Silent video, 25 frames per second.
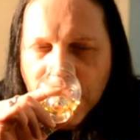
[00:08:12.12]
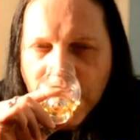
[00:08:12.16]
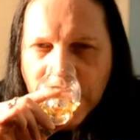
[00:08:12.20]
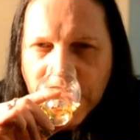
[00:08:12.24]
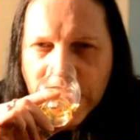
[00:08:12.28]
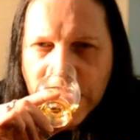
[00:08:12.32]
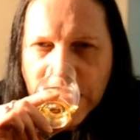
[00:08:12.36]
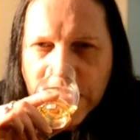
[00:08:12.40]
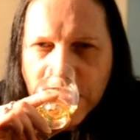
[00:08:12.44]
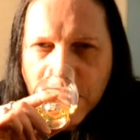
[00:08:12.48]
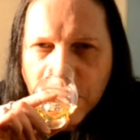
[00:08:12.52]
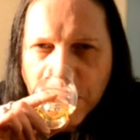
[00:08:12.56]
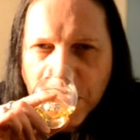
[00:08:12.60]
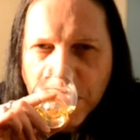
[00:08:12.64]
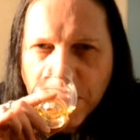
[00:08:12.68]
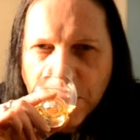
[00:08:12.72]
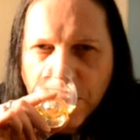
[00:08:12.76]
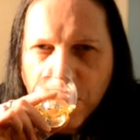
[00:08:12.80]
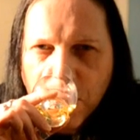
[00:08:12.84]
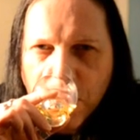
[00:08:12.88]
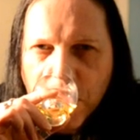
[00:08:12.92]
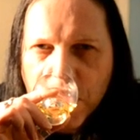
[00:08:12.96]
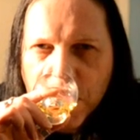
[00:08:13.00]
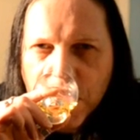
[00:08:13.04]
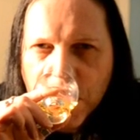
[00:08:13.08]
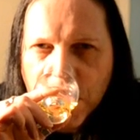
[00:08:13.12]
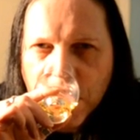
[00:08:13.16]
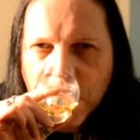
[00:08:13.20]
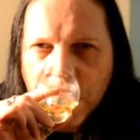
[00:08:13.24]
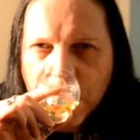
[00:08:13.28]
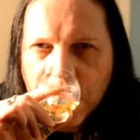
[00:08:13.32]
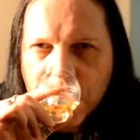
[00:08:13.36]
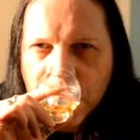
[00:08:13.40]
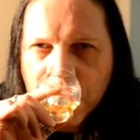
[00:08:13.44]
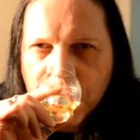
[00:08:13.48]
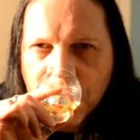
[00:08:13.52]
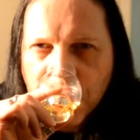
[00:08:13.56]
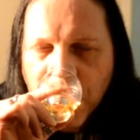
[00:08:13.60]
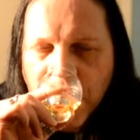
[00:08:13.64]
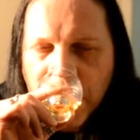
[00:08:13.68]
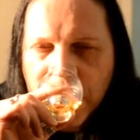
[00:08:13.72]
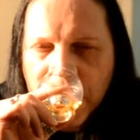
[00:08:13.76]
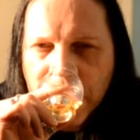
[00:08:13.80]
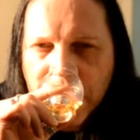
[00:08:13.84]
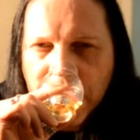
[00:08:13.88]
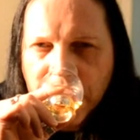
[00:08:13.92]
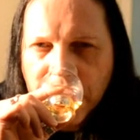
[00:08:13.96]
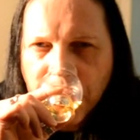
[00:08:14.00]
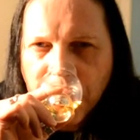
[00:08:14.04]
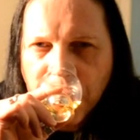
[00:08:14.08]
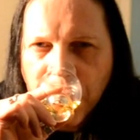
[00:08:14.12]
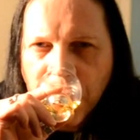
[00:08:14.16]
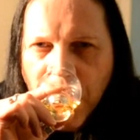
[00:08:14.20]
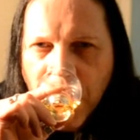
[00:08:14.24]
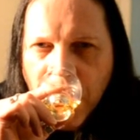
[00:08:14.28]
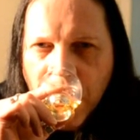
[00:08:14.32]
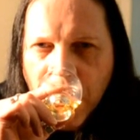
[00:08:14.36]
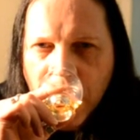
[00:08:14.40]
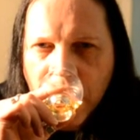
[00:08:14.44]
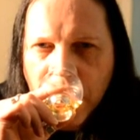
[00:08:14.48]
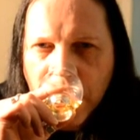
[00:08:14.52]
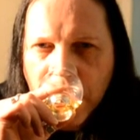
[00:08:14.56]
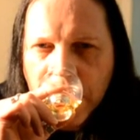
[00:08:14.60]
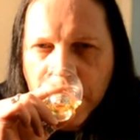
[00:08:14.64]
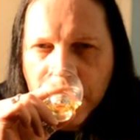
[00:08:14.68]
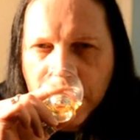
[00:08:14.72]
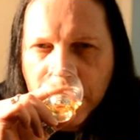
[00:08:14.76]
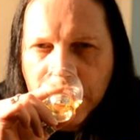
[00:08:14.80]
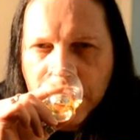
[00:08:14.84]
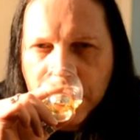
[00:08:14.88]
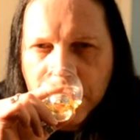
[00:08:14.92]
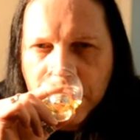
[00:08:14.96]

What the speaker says: a little bit of gristiness, plenty of barley.